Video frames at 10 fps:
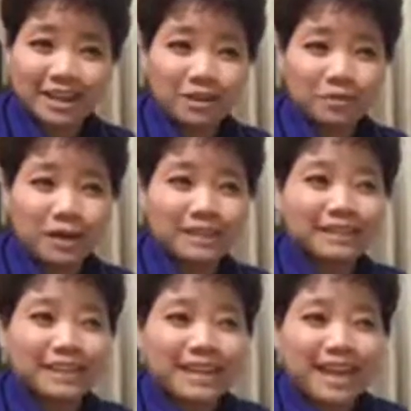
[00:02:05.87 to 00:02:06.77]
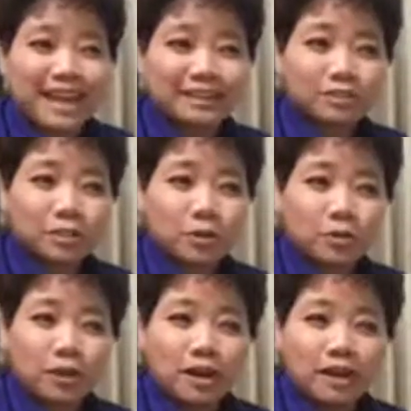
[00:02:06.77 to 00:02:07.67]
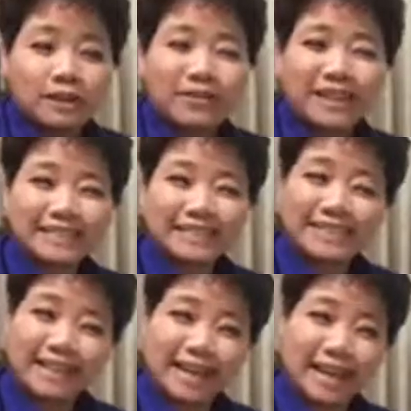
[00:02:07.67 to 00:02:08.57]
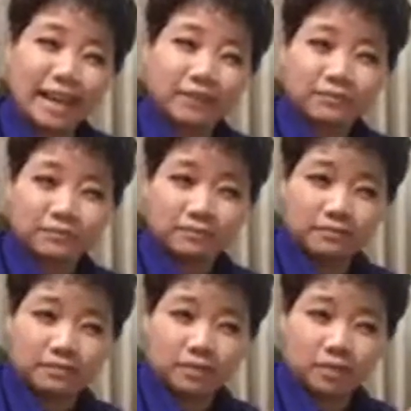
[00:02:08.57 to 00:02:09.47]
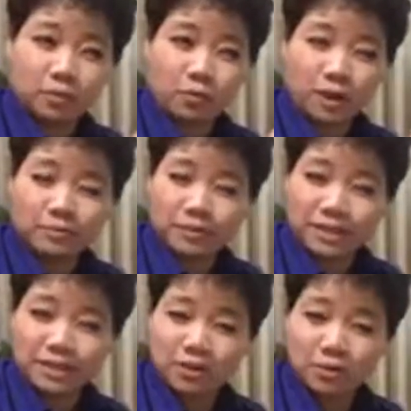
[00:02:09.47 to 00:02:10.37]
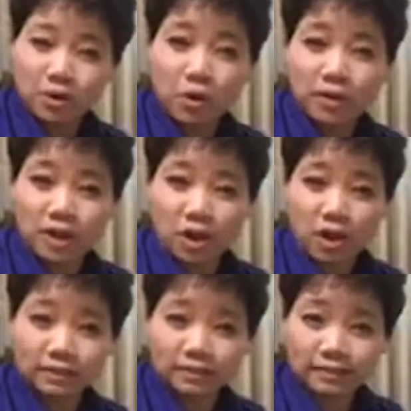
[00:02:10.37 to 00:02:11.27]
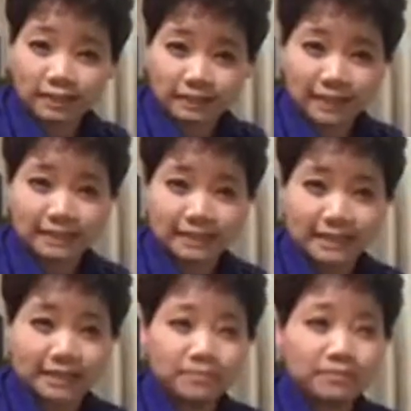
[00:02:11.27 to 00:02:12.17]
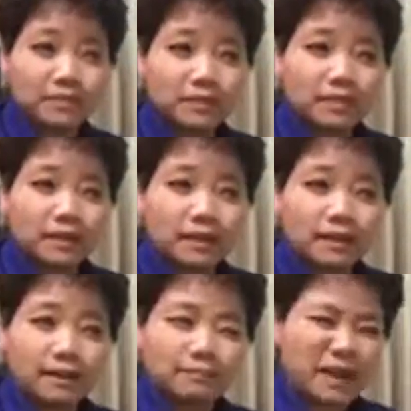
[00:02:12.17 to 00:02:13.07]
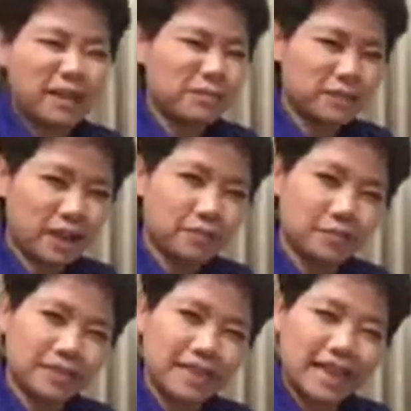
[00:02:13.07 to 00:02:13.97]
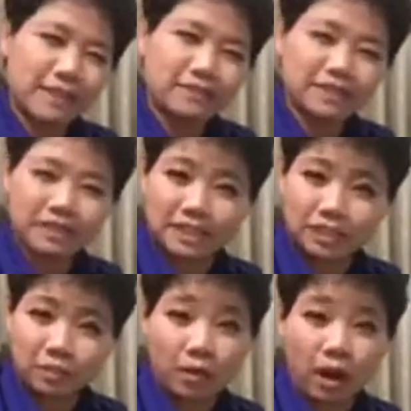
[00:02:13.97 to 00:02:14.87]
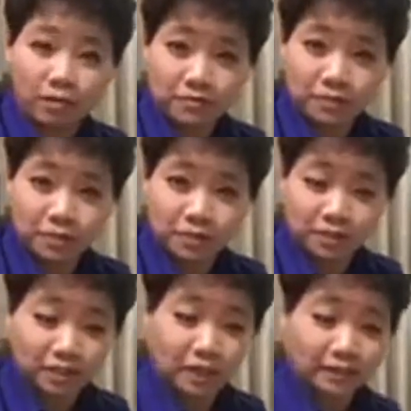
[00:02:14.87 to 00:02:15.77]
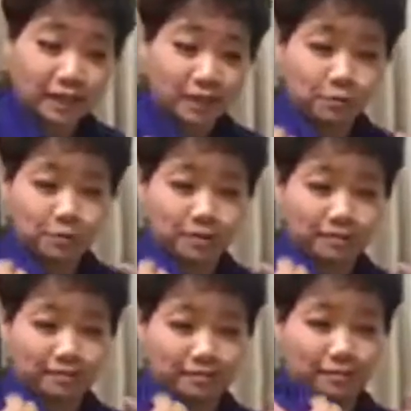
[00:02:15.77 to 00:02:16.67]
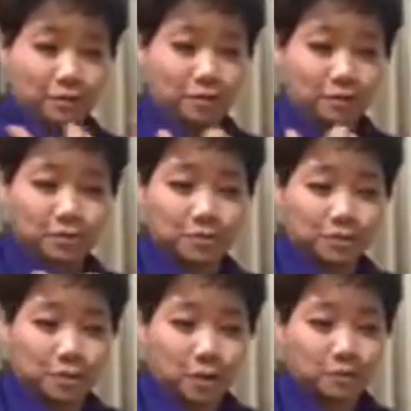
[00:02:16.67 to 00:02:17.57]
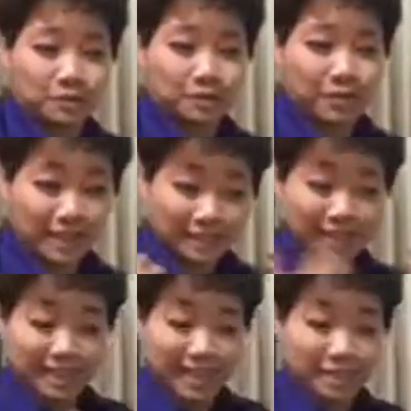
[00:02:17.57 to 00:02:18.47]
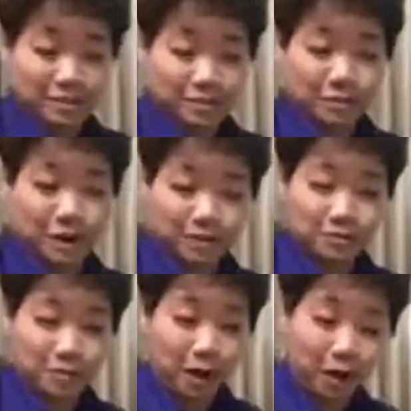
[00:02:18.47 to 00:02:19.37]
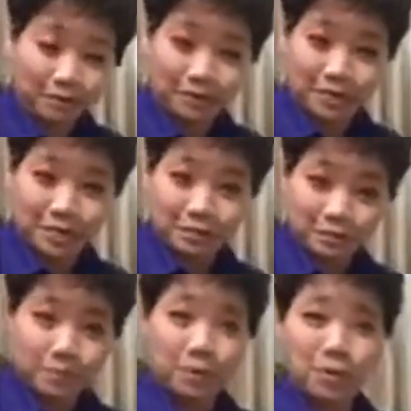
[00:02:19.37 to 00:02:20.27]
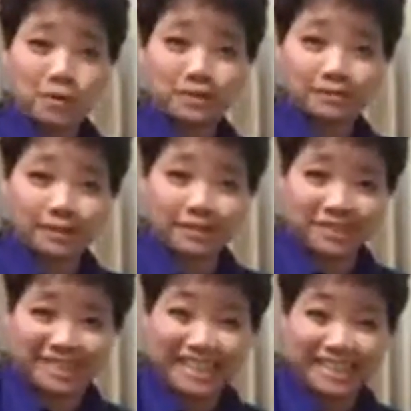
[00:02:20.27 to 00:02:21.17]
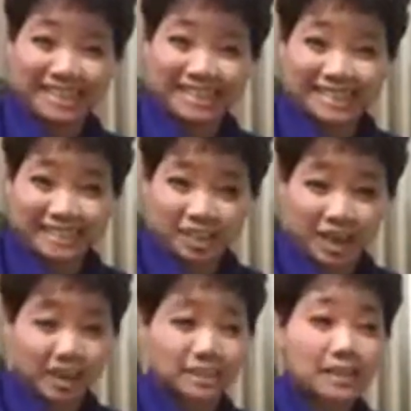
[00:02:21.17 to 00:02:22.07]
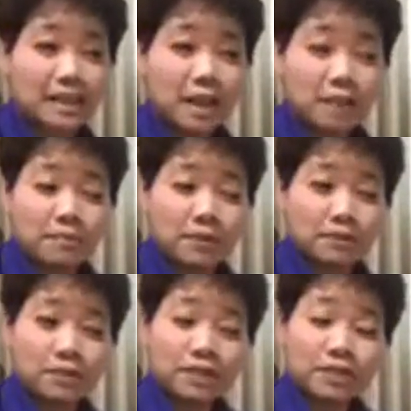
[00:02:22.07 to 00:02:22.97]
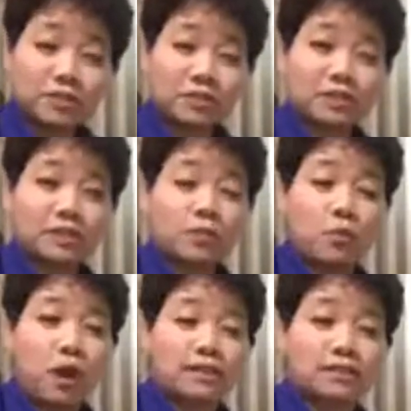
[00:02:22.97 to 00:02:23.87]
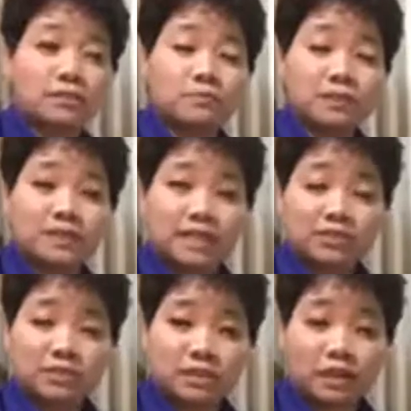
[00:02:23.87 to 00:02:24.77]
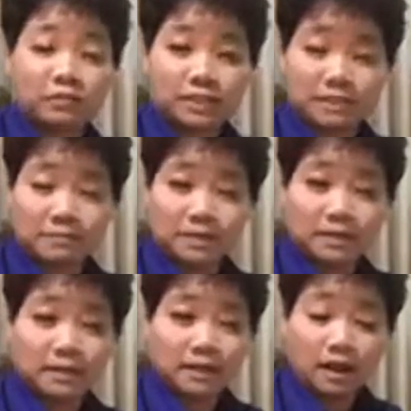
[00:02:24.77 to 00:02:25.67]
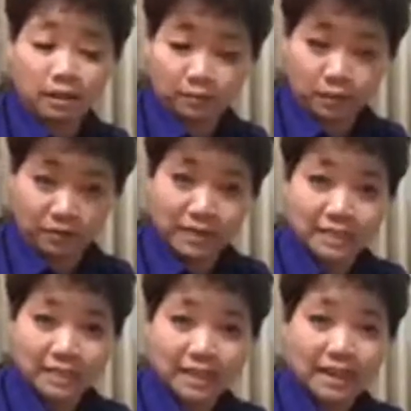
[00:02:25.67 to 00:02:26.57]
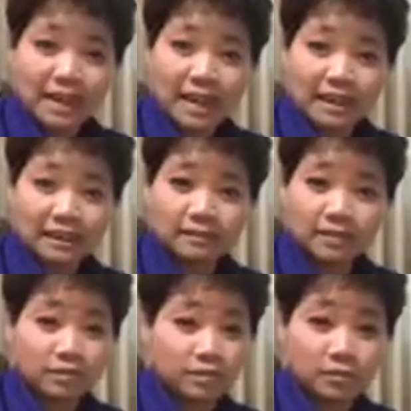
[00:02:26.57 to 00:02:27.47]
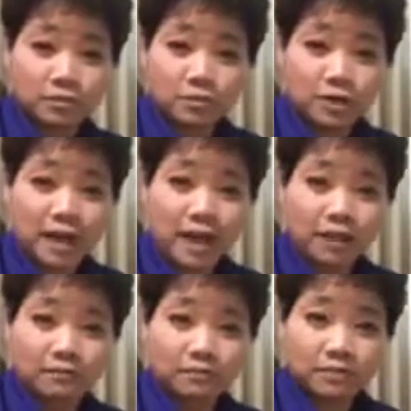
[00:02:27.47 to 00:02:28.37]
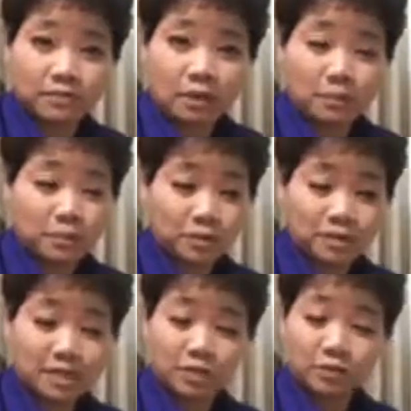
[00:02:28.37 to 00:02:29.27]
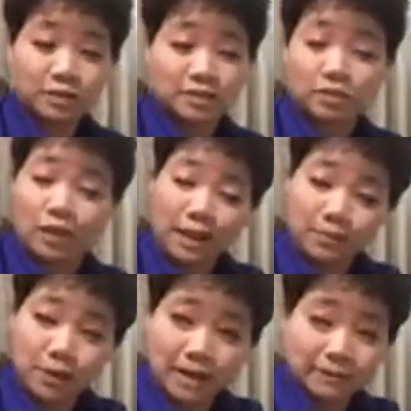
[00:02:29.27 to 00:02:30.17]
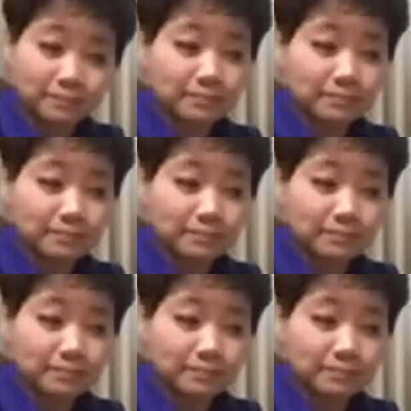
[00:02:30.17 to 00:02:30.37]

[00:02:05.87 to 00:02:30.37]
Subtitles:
right? And so if I didn't have the web radio going on at that time, I would not really have anything to offer to her. Not that I was, that you just go to an event and you just try to offer things to people and just get things in exchange. But you can certainly want to present yourself as somebody of service, and then you would have the opportunity to either collaborate